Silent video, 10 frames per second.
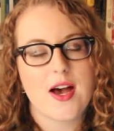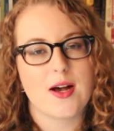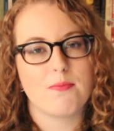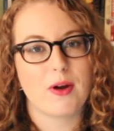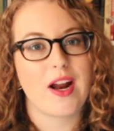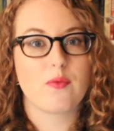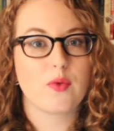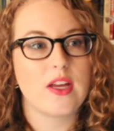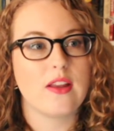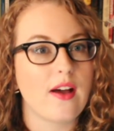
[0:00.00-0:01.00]
um, but I
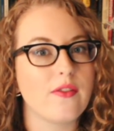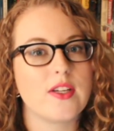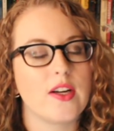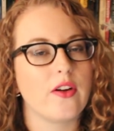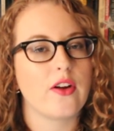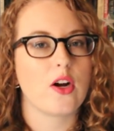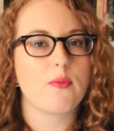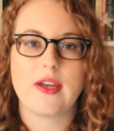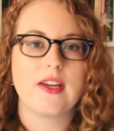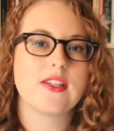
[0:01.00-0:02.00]
really loved hearing her
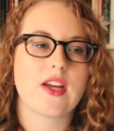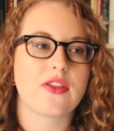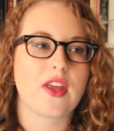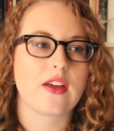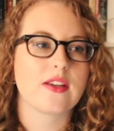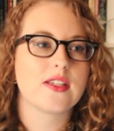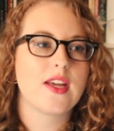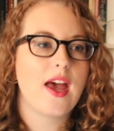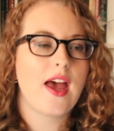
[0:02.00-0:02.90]
opinions on things.